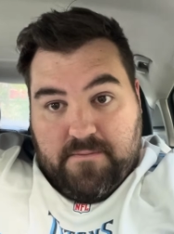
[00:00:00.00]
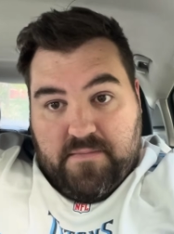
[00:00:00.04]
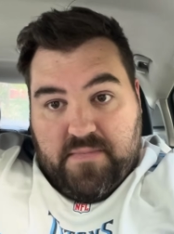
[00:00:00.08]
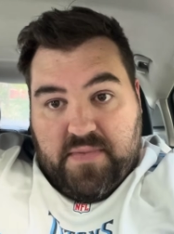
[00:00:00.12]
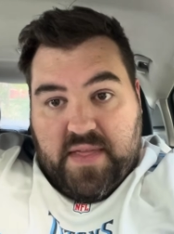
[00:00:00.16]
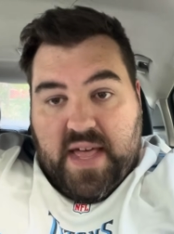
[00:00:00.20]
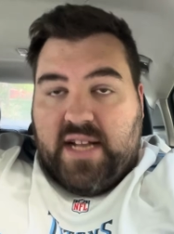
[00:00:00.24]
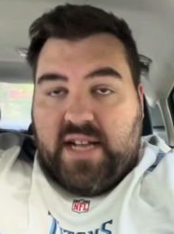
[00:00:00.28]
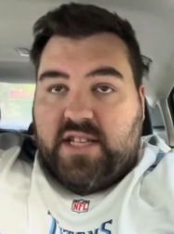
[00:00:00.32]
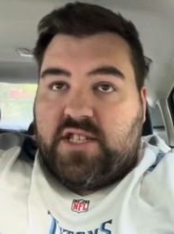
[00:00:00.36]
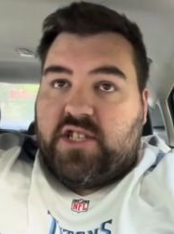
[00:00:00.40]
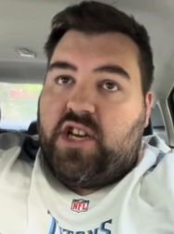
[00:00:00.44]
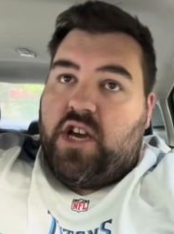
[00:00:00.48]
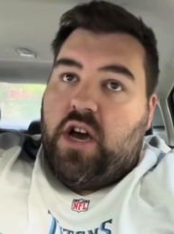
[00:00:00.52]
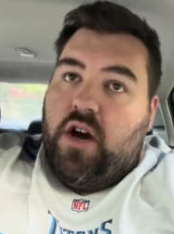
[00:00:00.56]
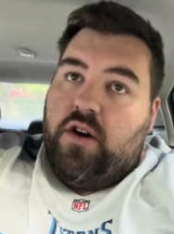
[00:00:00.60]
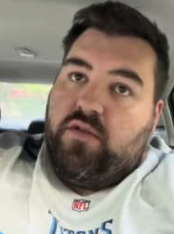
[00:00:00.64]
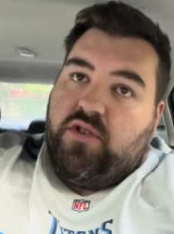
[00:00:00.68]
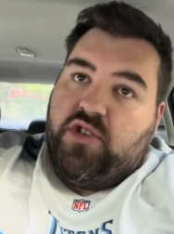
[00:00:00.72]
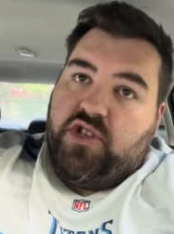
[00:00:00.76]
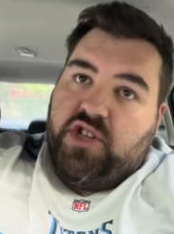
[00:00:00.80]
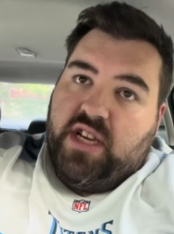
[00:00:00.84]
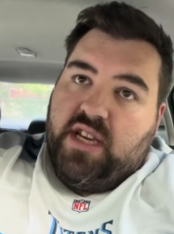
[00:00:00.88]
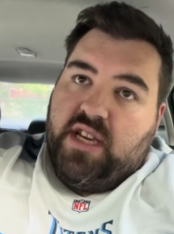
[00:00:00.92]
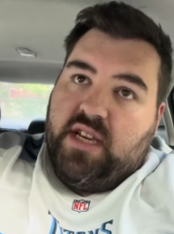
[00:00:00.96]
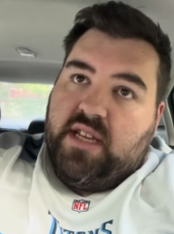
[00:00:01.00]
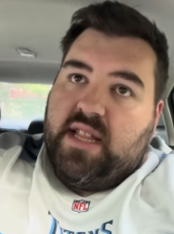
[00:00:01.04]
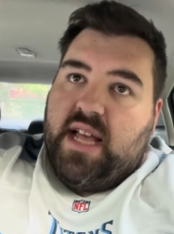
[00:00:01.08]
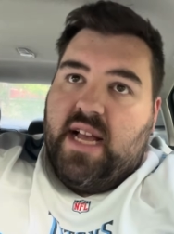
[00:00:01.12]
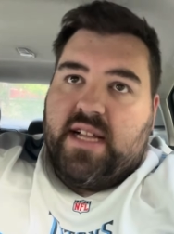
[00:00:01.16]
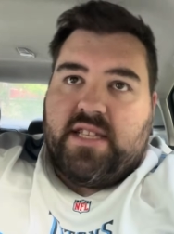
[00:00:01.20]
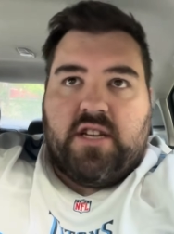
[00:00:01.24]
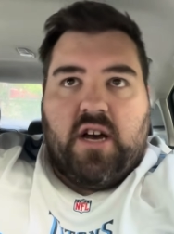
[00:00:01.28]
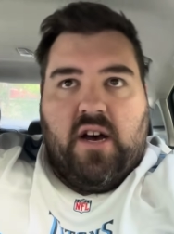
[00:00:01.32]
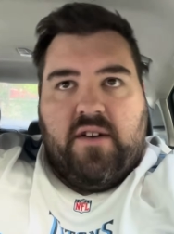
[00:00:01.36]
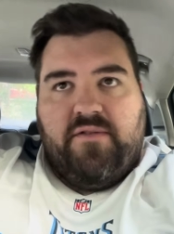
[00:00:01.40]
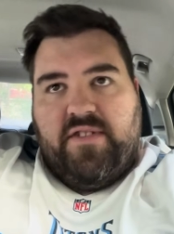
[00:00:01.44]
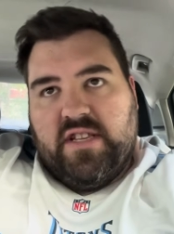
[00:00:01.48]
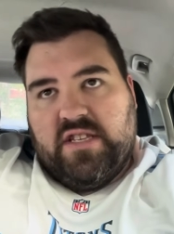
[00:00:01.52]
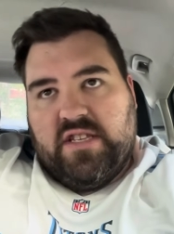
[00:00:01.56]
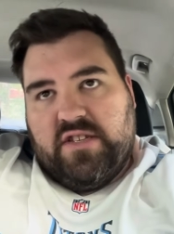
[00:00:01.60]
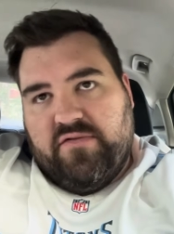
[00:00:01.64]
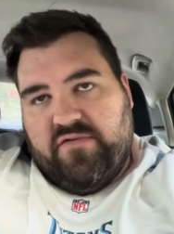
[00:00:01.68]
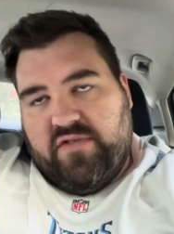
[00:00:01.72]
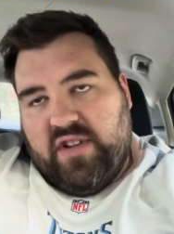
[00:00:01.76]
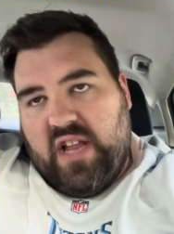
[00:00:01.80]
That's coaching, that's offensive